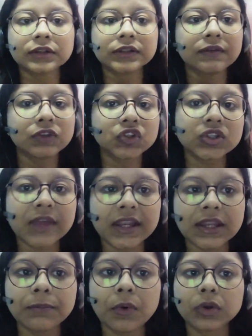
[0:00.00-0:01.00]
thing which is very
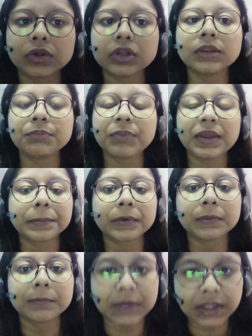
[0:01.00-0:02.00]
important in paper
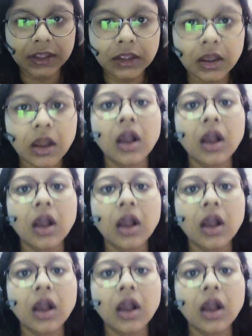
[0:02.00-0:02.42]
B,